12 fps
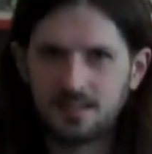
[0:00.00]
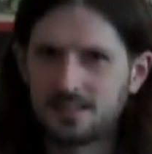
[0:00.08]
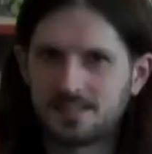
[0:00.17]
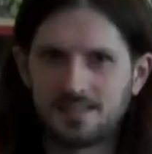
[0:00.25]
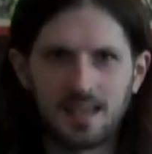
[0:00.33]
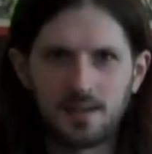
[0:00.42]
of the
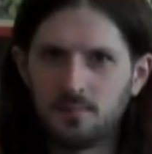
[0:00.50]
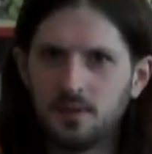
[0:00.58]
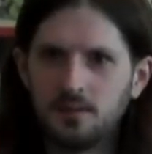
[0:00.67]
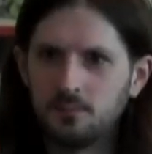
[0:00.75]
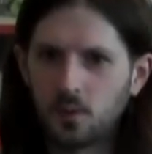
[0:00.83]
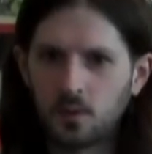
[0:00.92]
same,
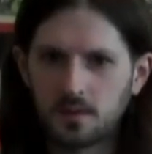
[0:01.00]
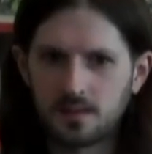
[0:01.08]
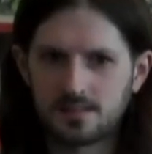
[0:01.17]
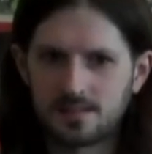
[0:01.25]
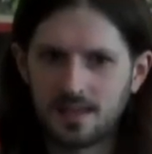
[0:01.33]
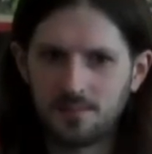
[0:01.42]
more the
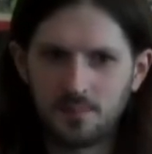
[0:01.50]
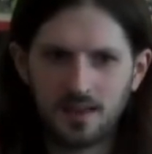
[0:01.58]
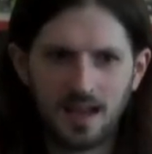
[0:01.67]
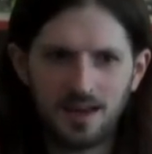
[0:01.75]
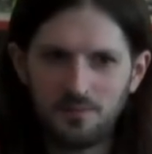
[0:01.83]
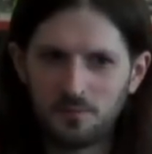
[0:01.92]
same,
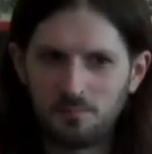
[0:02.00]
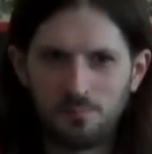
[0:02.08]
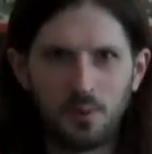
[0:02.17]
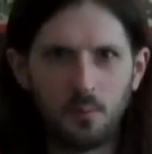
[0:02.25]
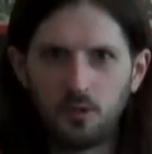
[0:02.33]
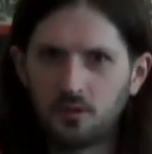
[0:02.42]
kind of a
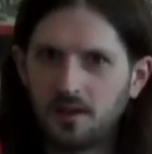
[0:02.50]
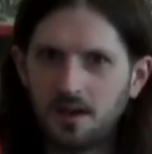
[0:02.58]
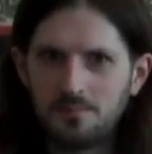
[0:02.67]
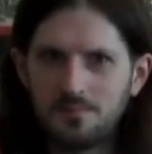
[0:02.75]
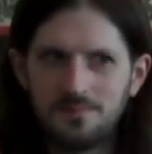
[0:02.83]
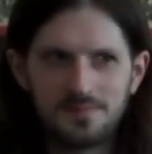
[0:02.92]

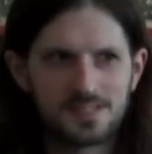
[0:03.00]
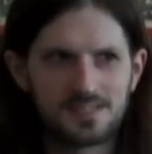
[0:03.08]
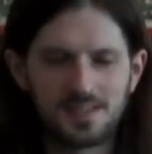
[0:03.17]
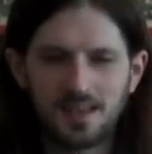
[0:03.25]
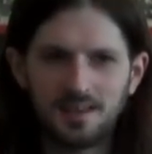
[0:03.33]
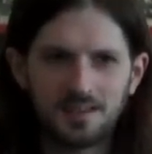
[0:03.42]
bubblegum
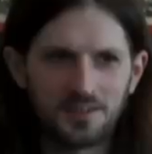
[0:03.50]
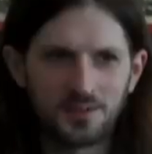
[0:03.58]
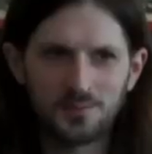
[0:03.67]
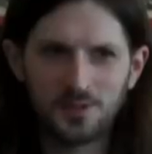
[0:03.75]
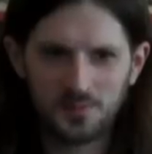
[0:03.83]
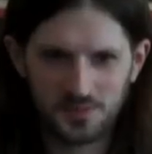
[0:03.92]
scent a
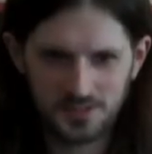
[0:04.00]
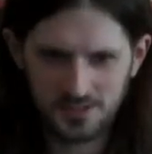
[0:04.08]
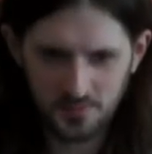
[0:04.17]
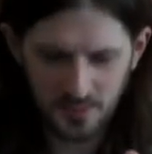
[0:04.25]
little bit, which is